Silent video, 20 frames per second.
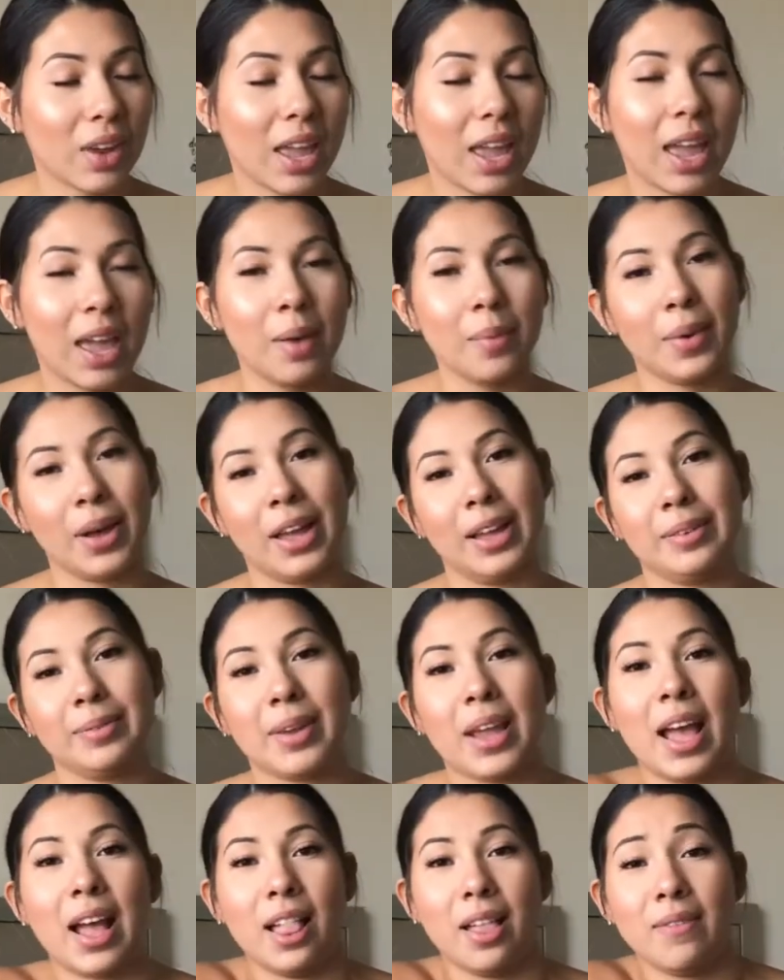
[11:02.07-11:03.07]
A1.
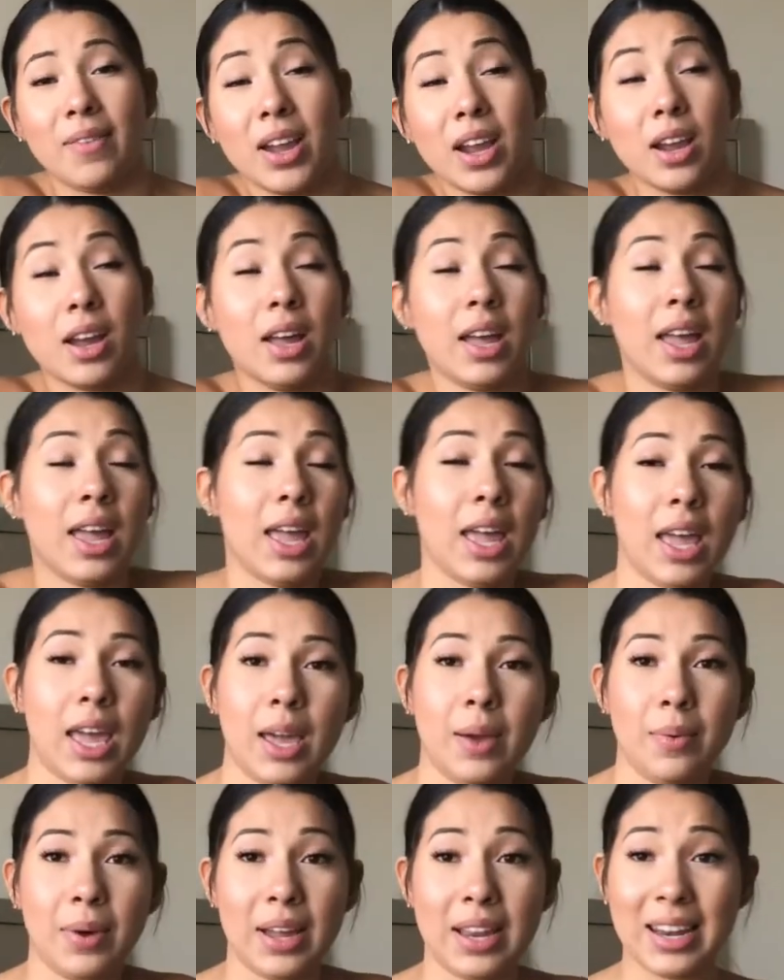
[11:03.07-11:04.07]
Aloe vera,
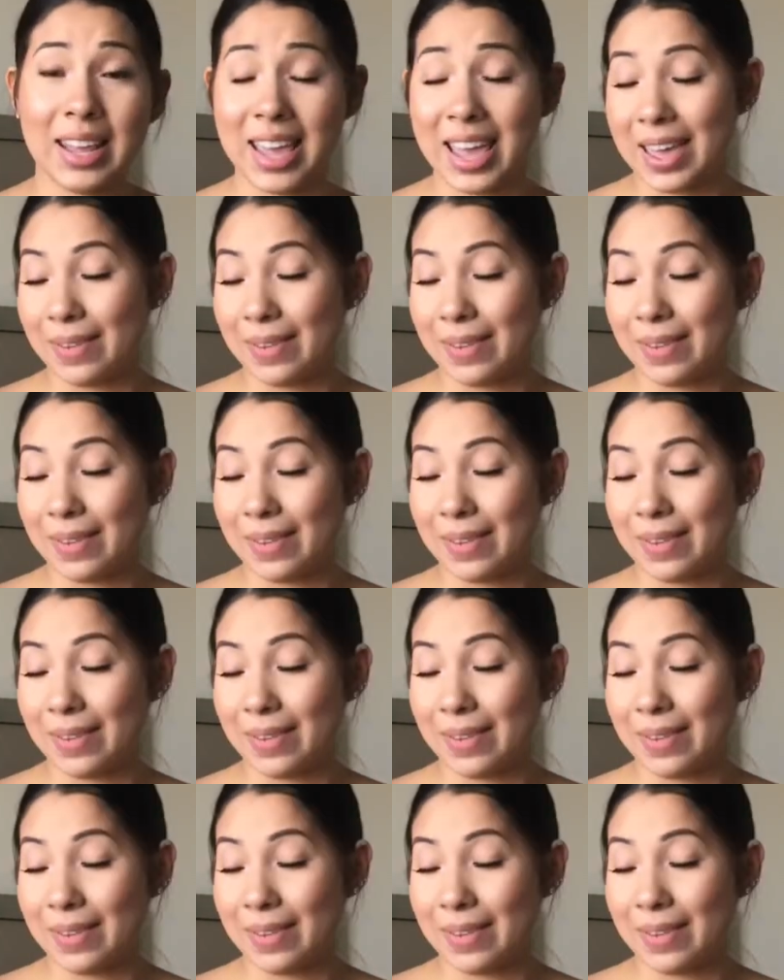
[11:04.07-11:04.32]
A1.